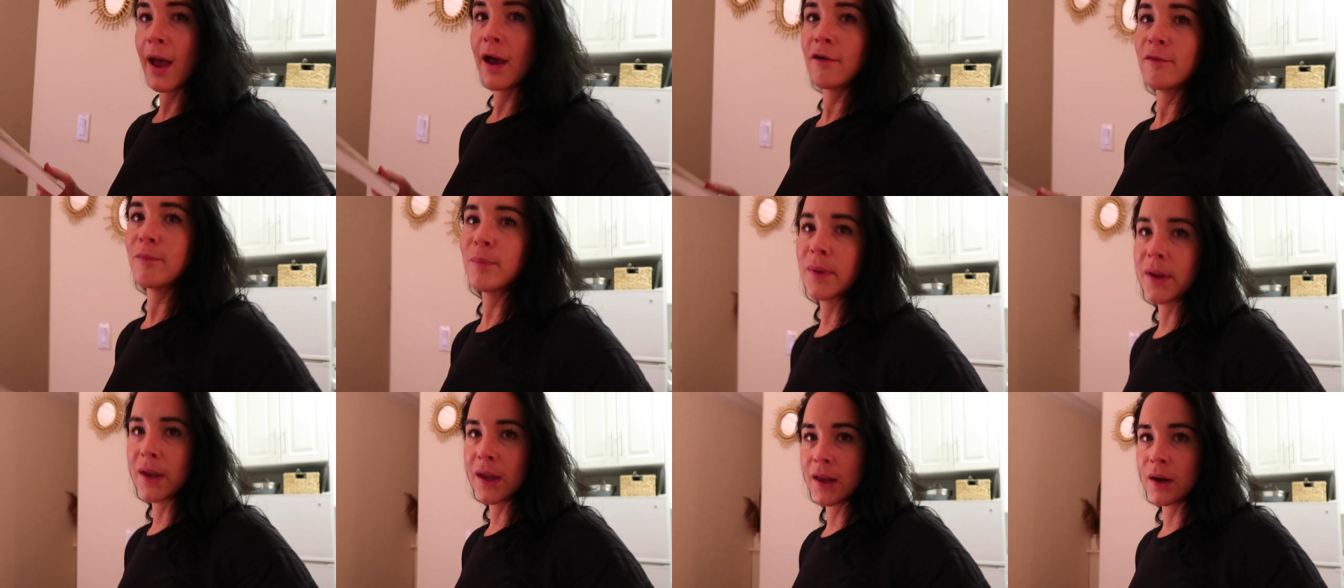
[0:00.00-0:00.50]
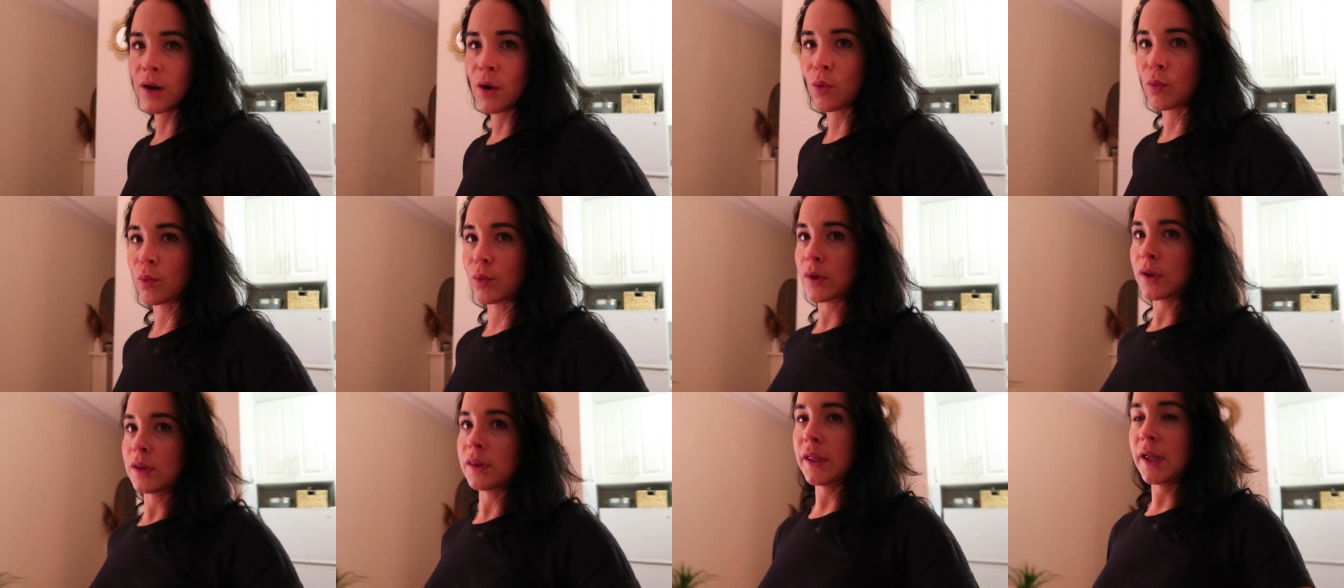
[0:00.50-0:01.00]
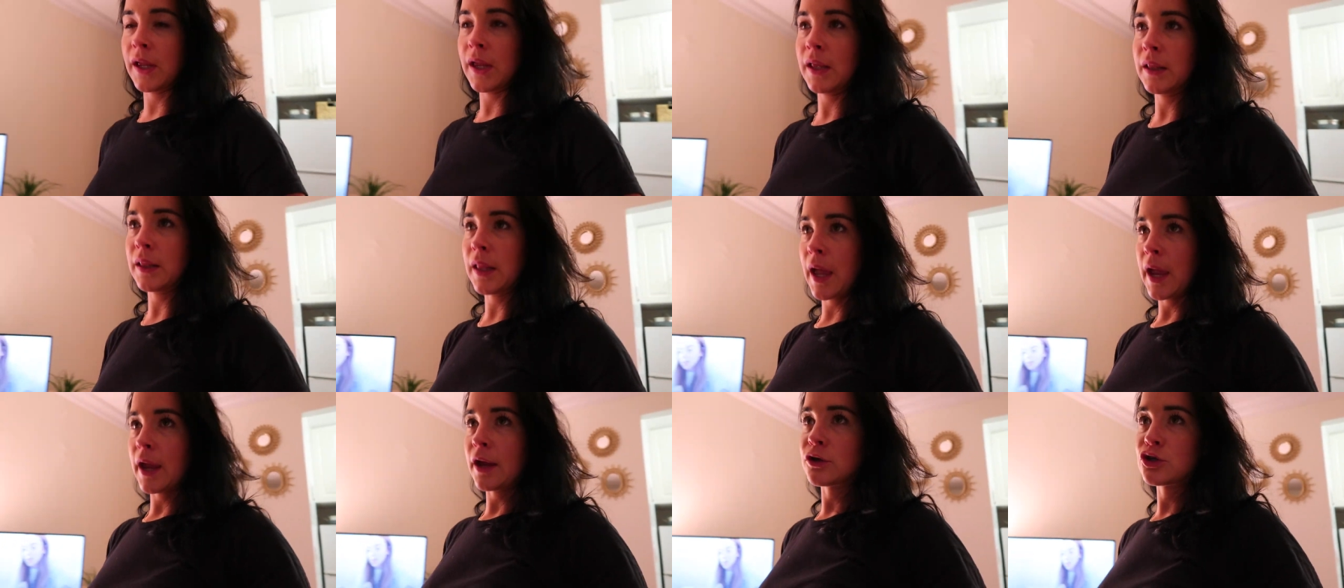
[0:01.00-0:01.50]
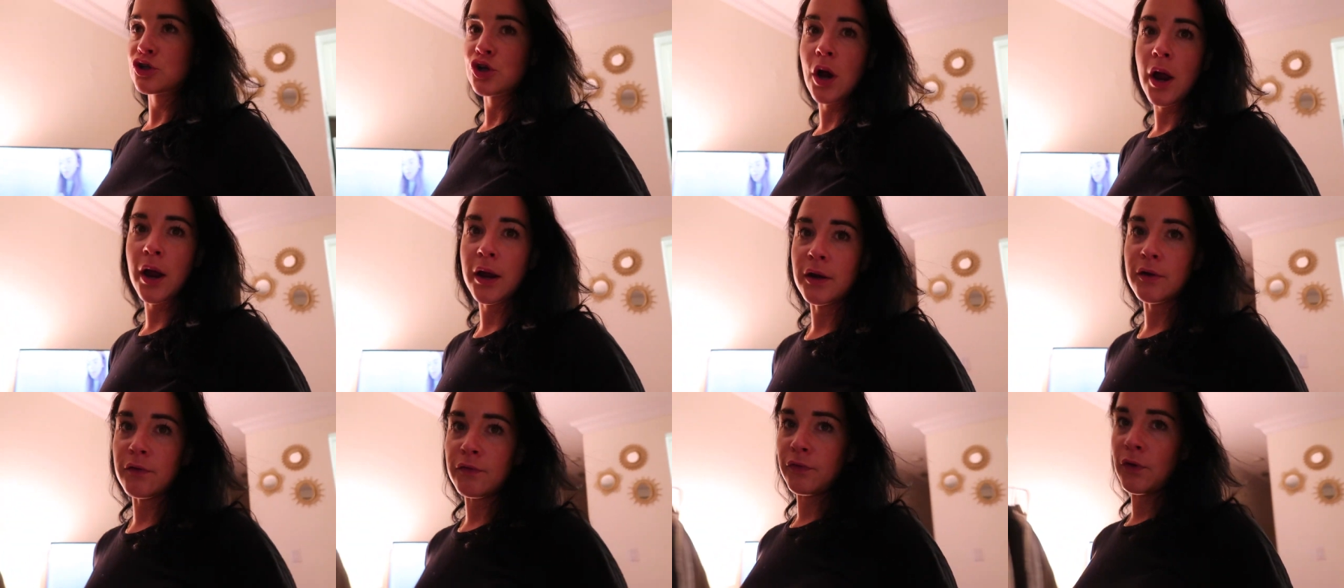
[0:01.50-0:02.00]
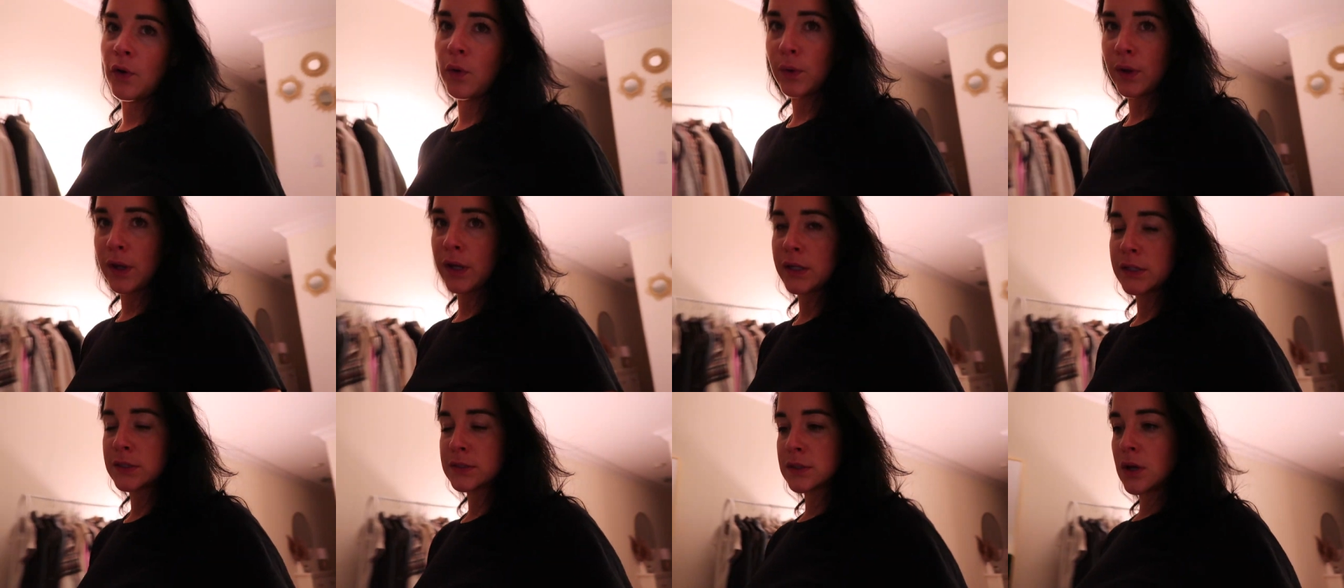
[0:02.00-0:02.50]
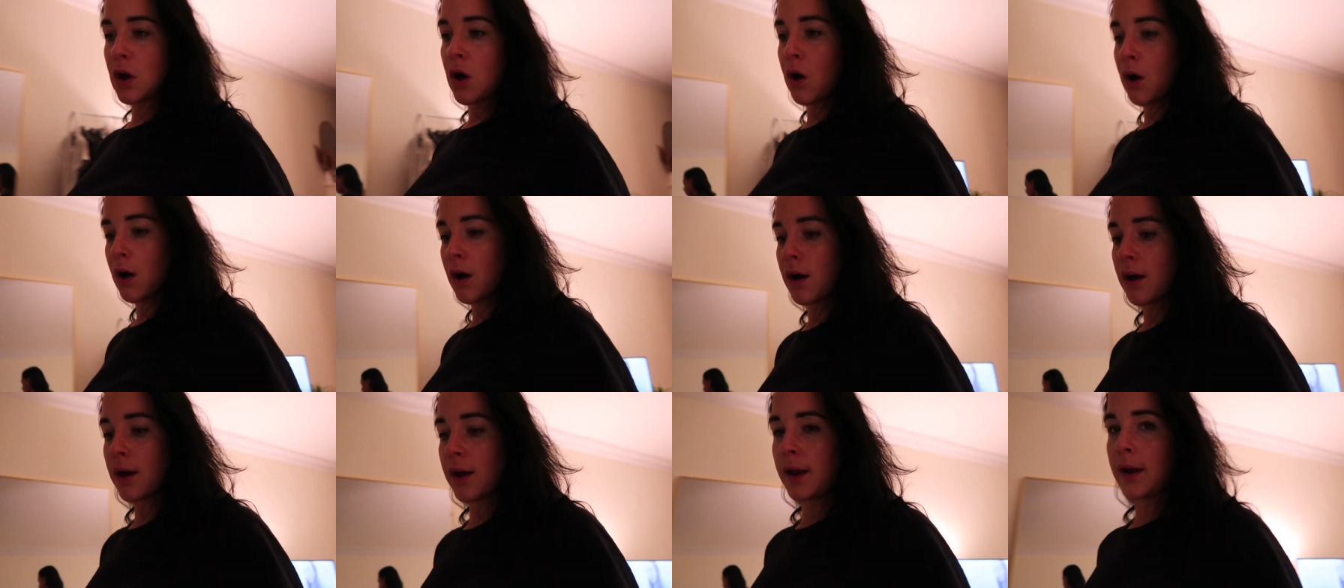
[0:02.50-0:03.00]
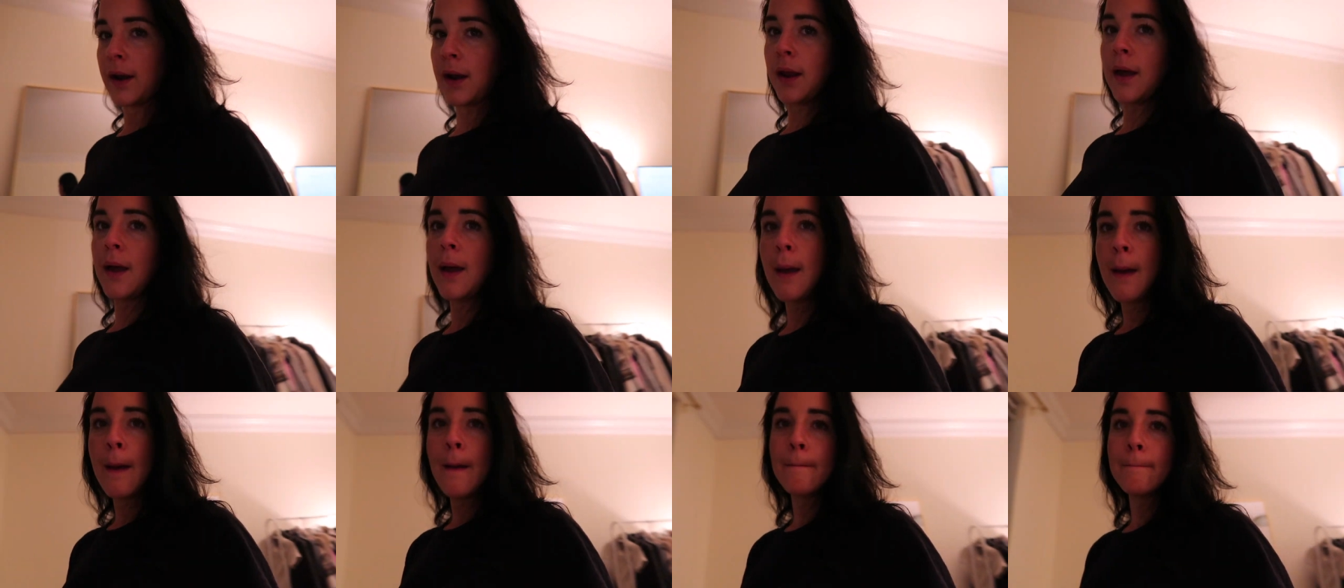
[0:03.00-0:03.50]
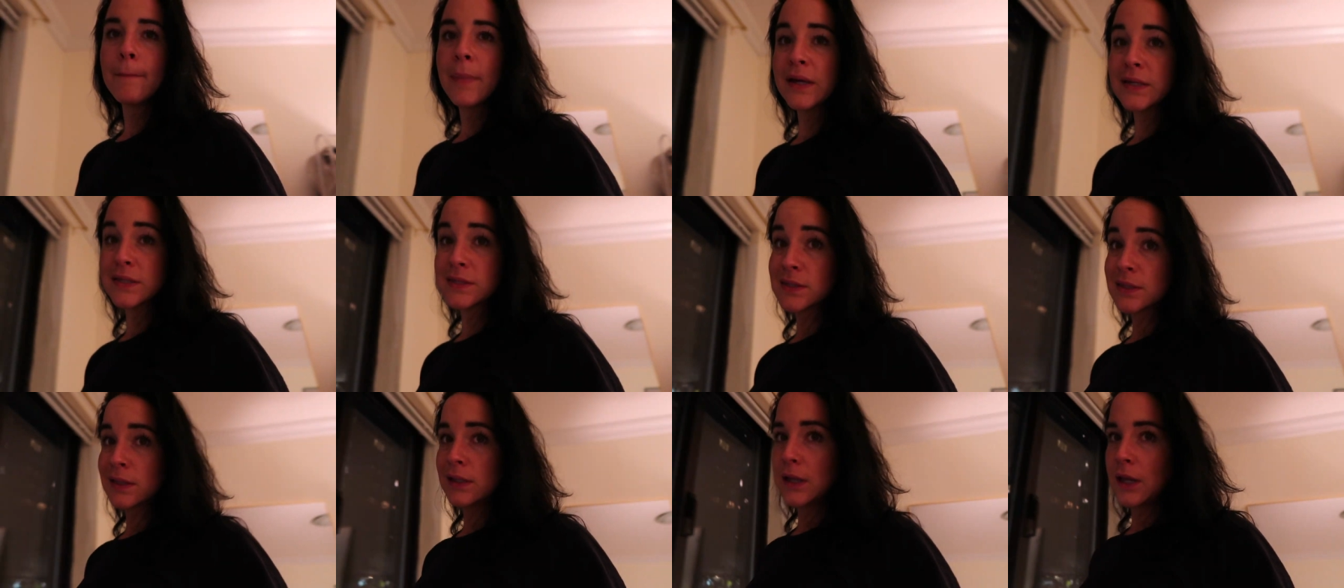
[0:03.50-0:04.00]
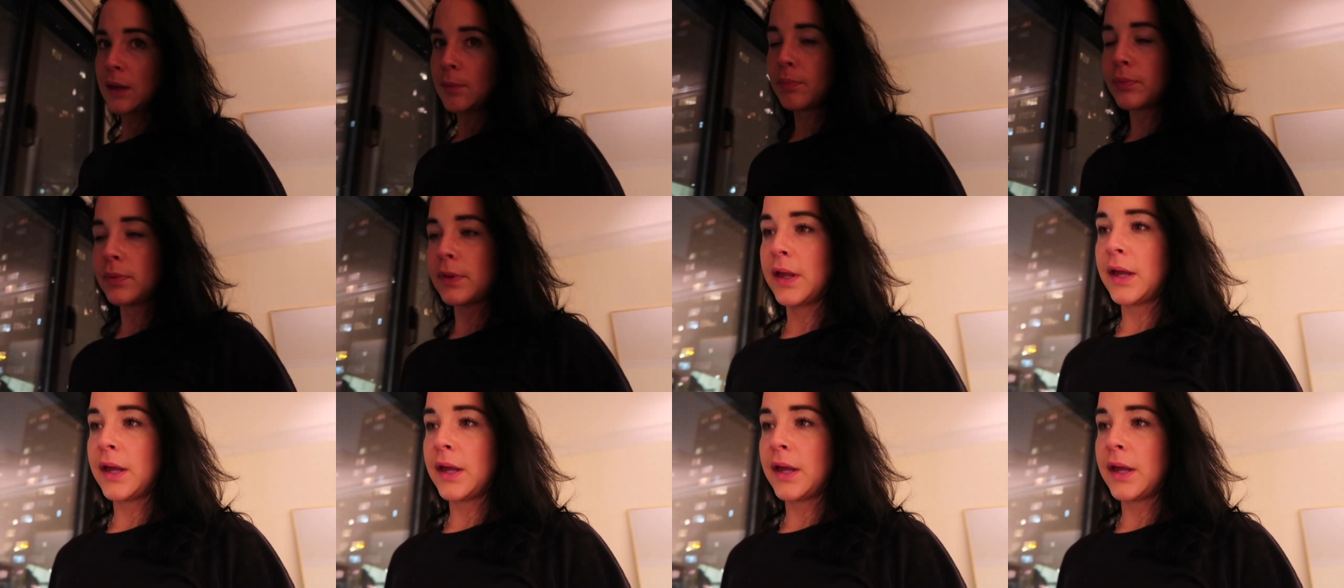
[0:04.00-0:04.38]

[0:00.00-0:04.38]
have been really like trying to focus on my sleep